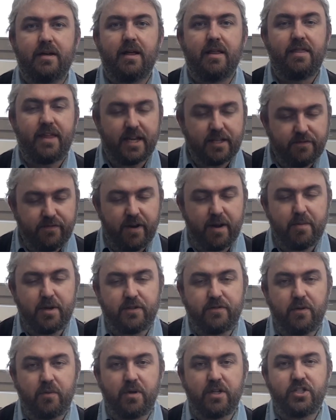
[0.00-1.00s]
Thanks very much
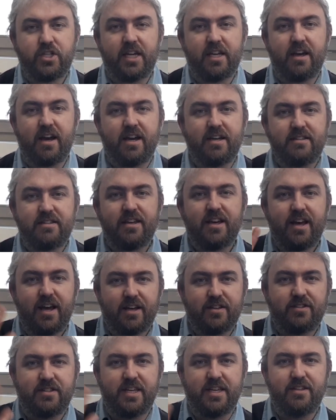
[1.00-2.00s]
for watching, guys. I'll
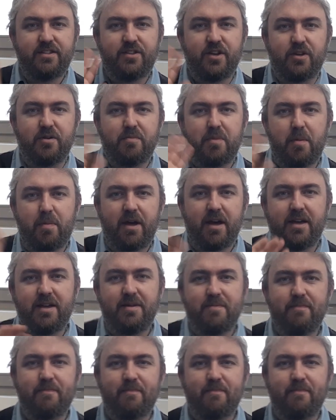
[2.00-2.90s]
see you soon. Bye-bye.